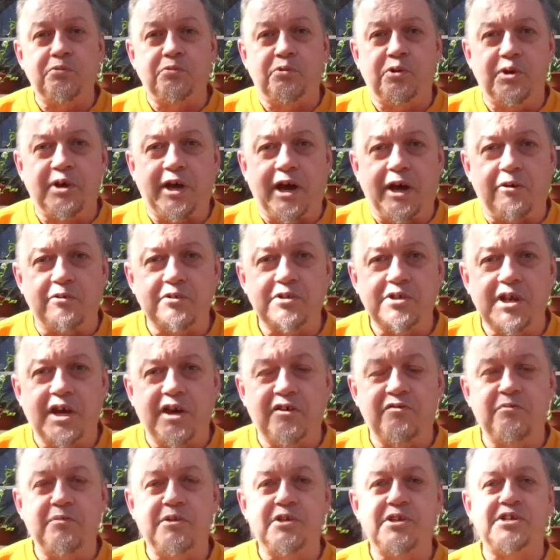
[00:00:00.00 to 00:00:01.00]
out. I've
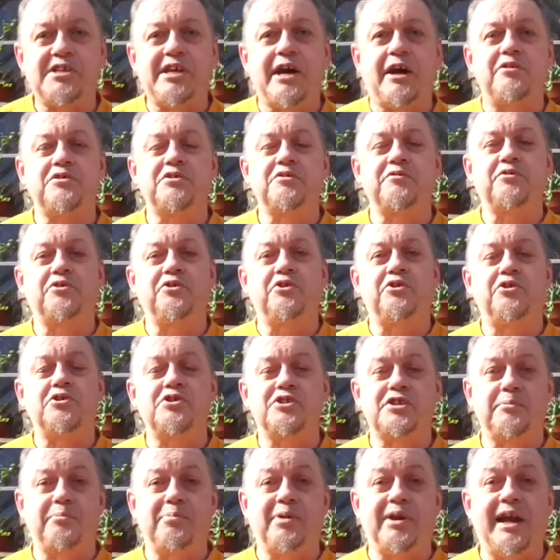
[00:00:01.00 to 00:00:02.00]
missed out, of course,
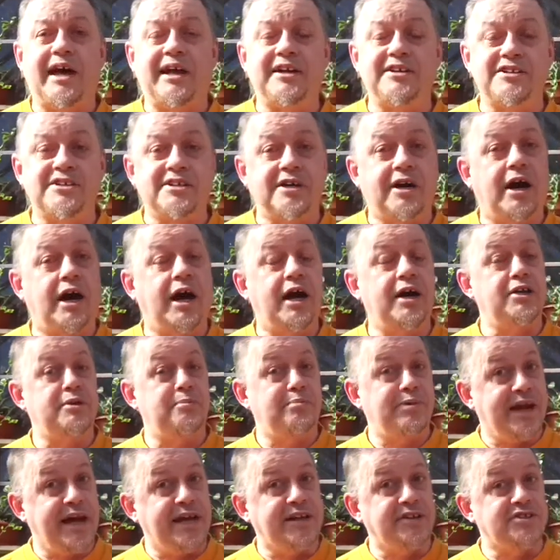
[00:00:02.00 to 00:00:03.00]
the plantae, the
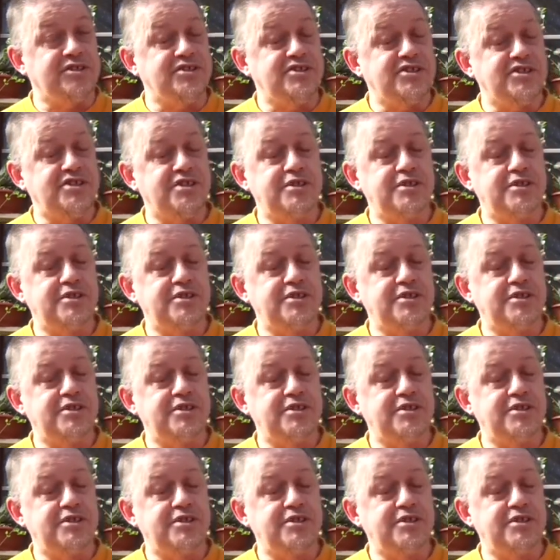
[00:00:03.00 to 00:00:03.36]
plants.